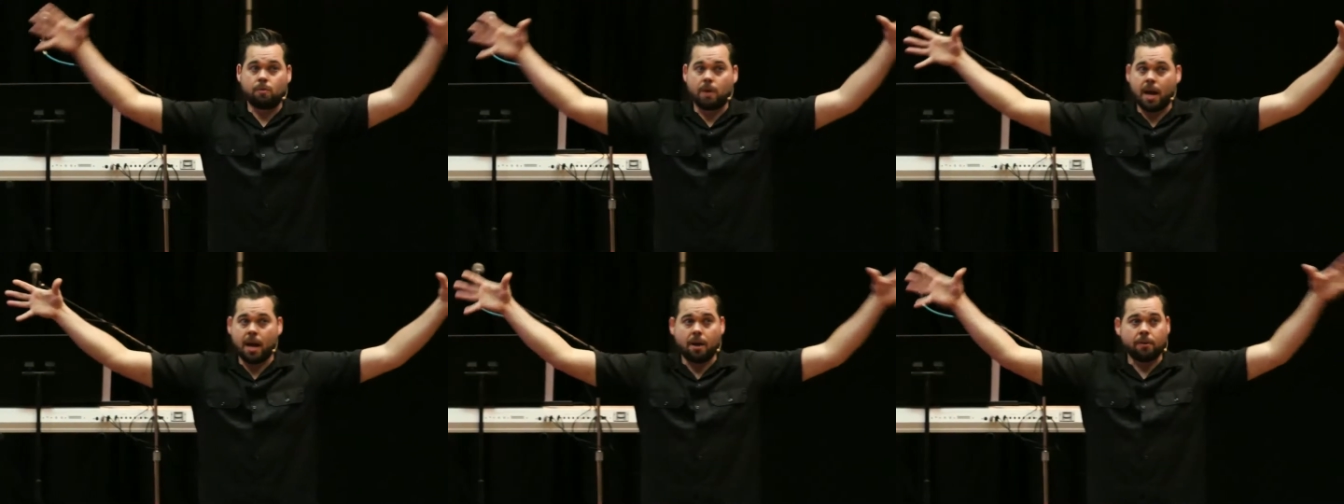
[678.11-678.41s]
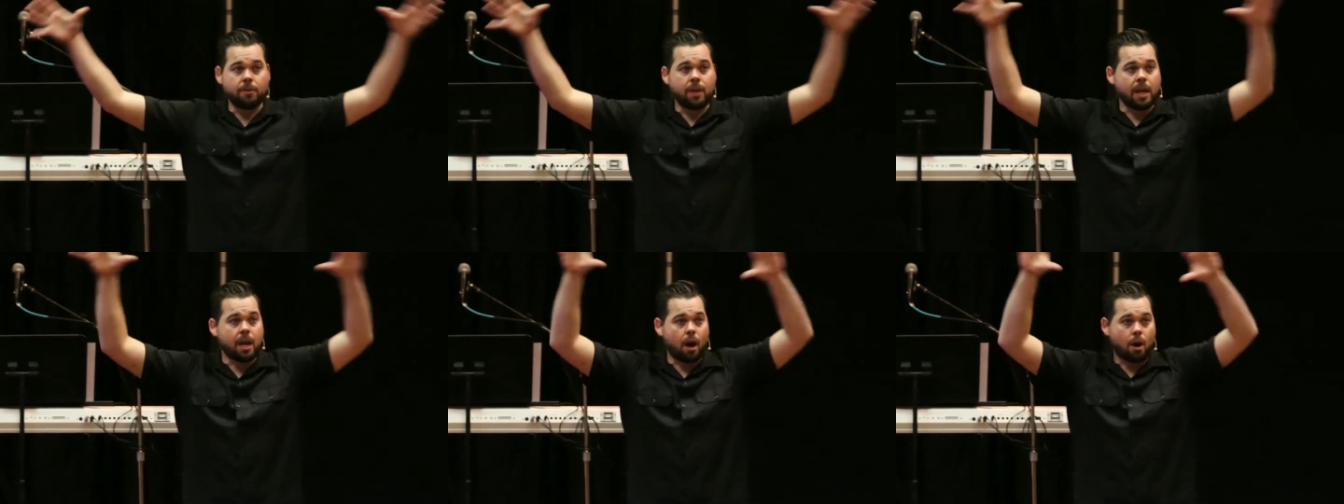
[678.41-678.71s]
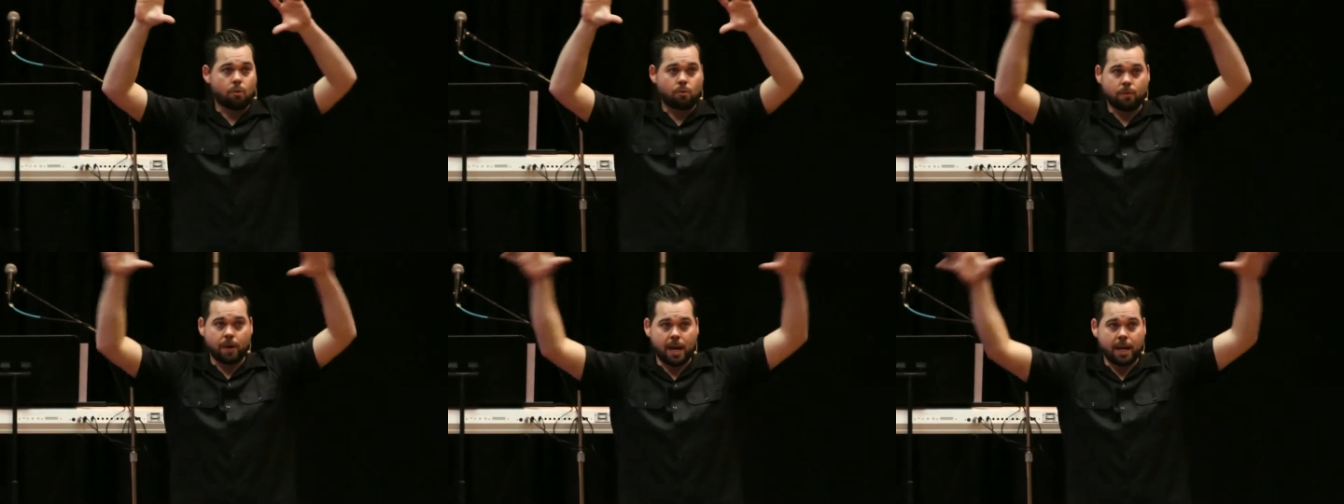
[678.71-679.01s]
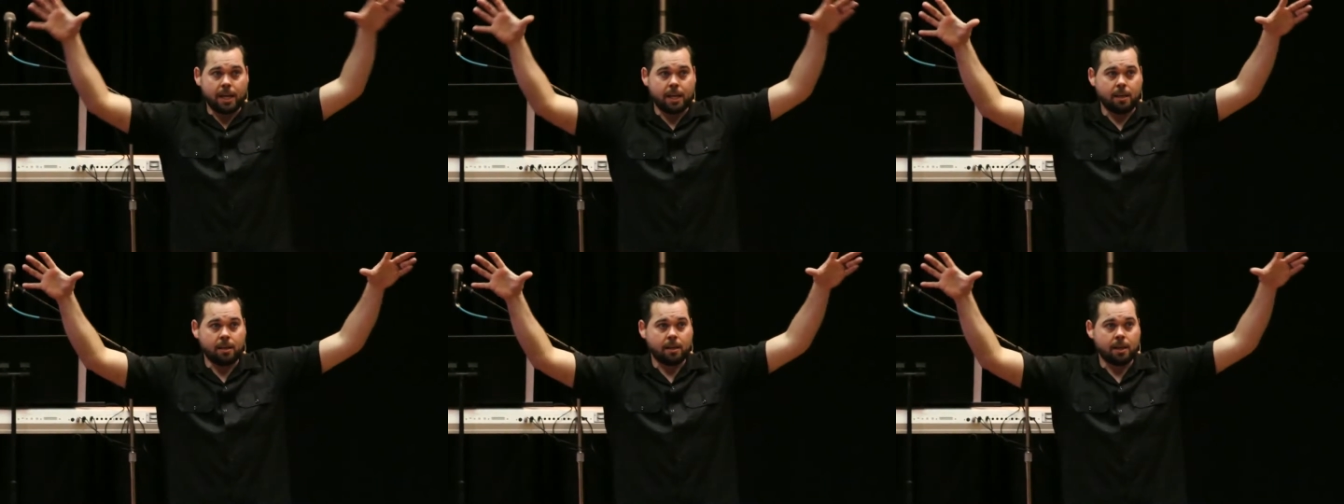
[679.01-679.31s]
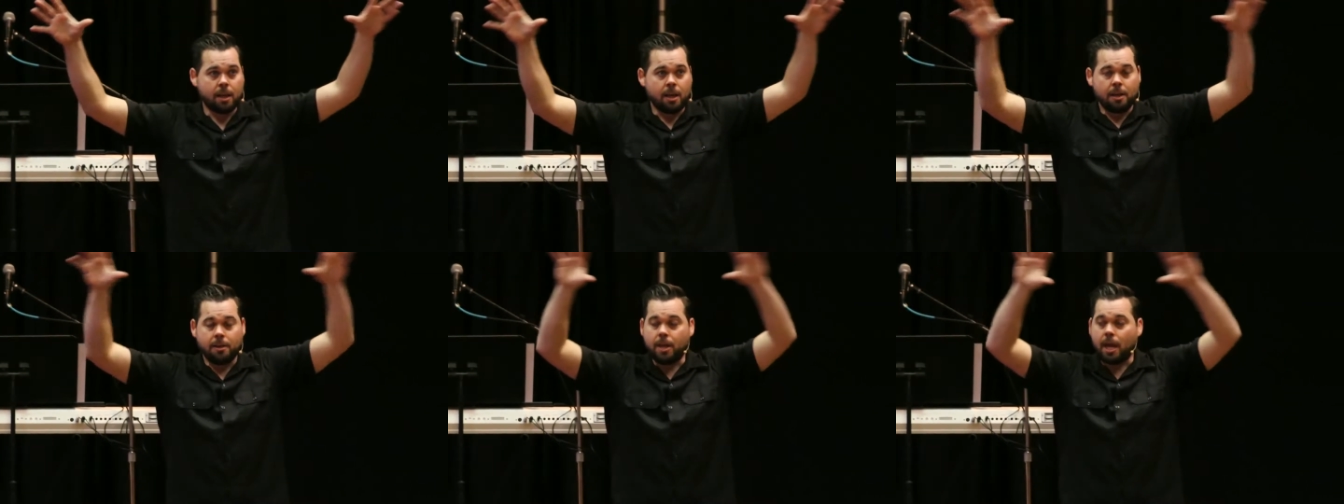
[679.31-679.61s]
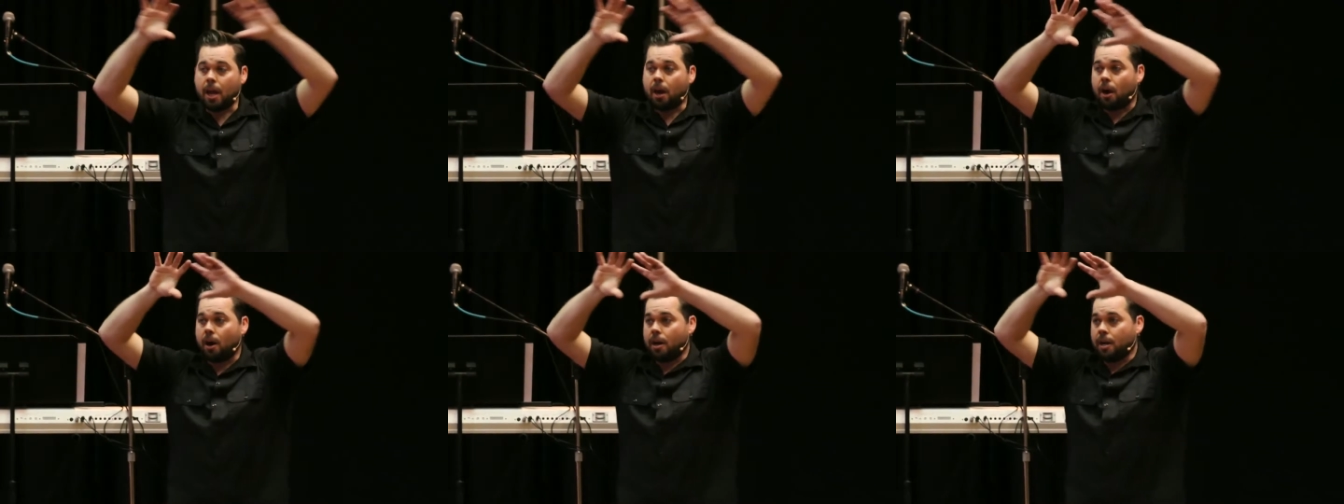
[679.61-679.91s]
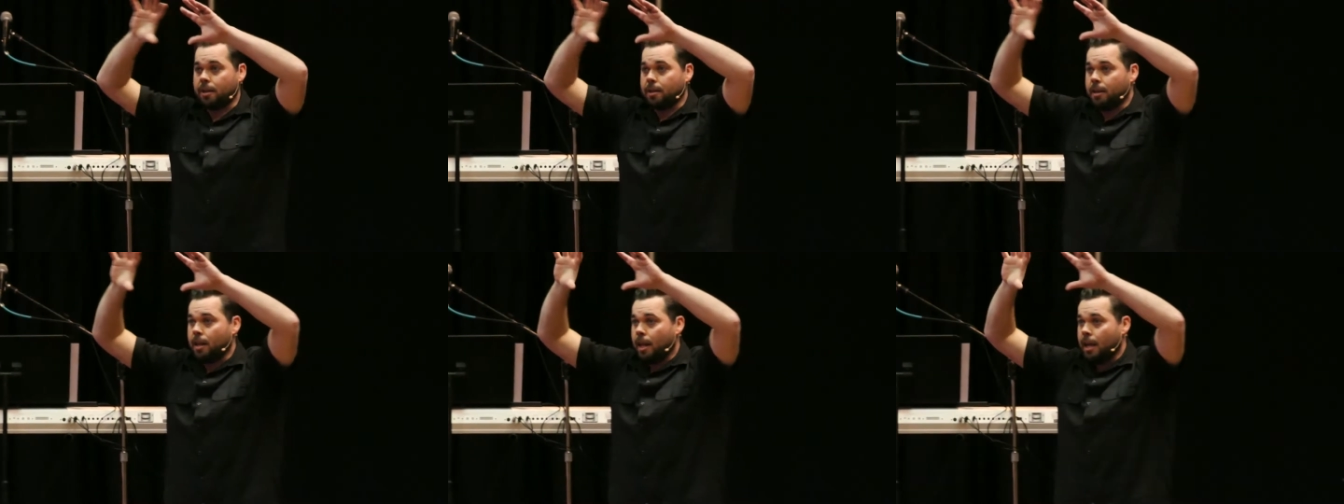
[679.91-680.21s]
around, they are ready, they are
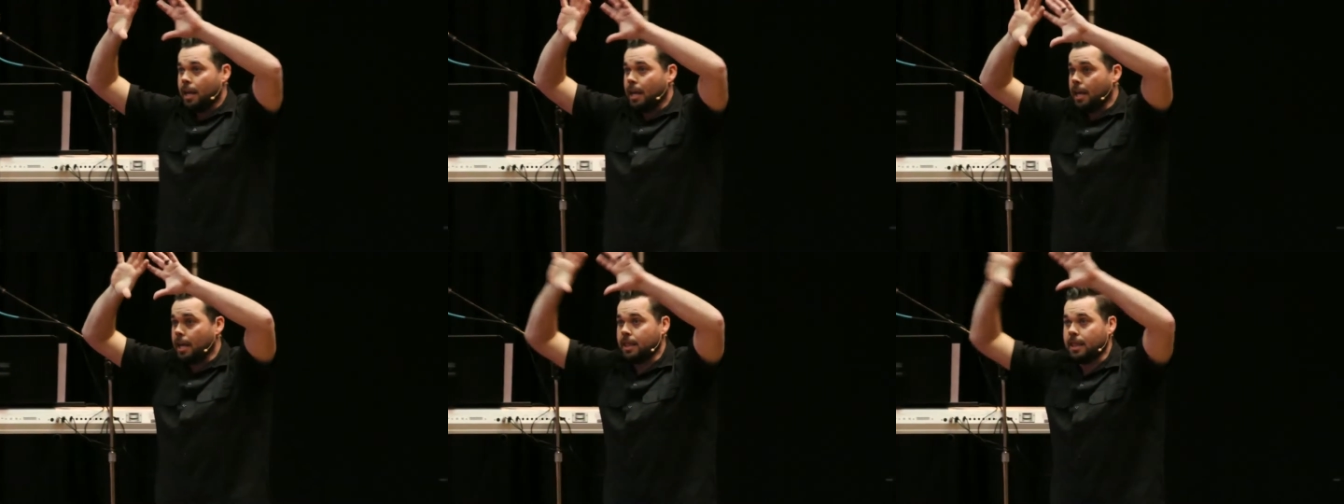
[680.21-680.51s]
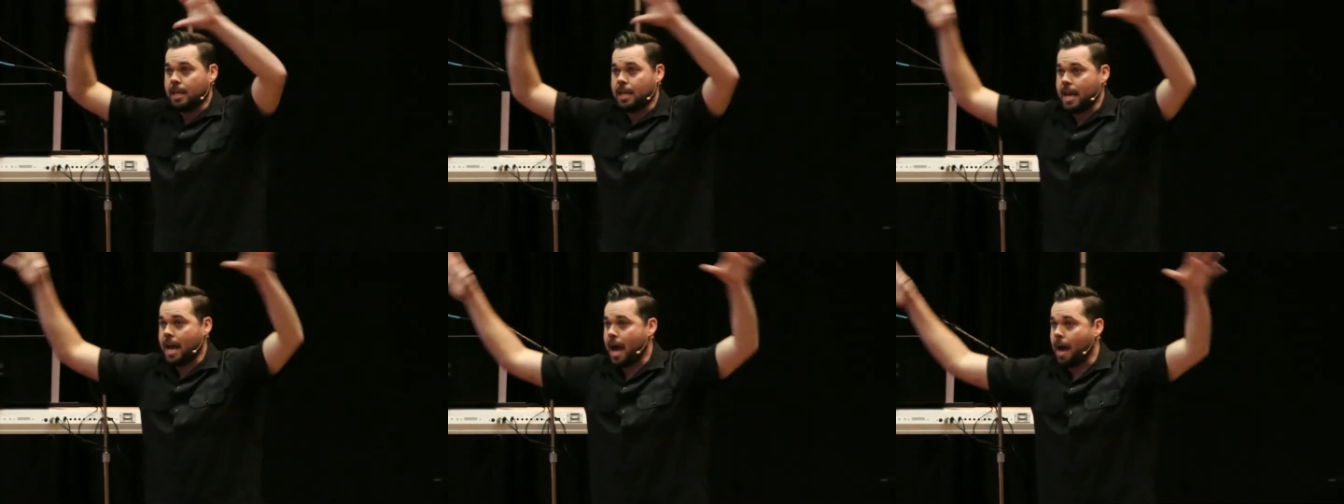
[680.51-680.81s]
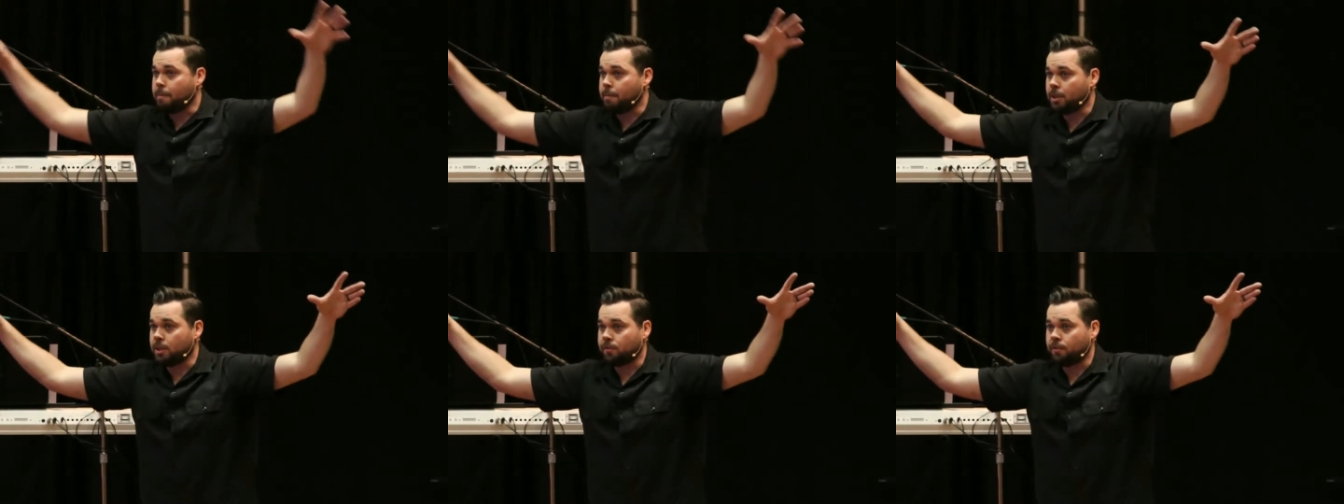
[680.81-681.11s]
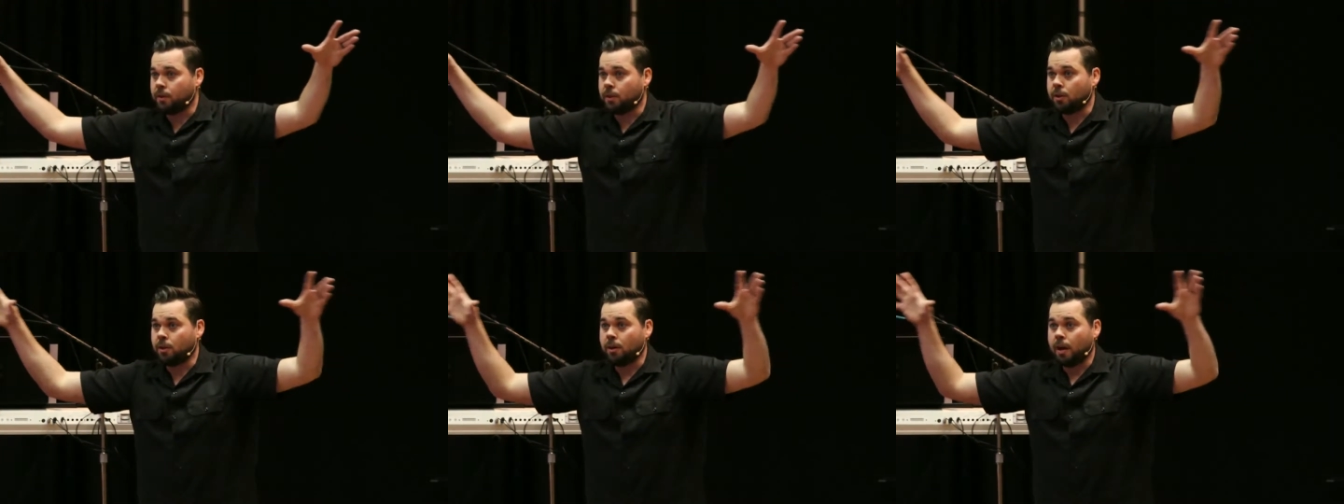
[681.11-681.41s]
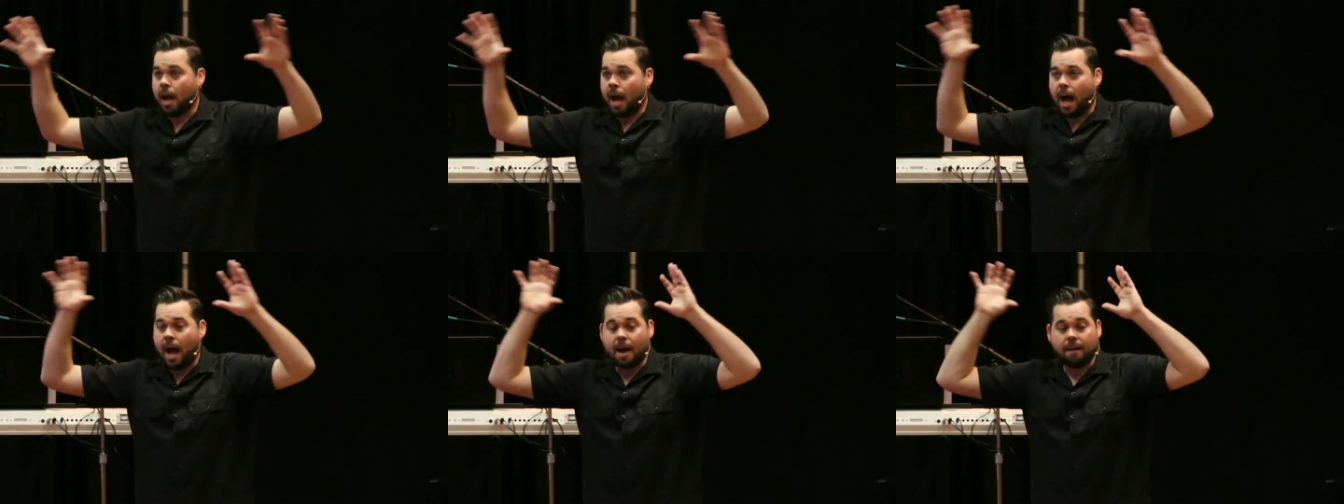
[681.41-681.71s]
in, in the atmosphere.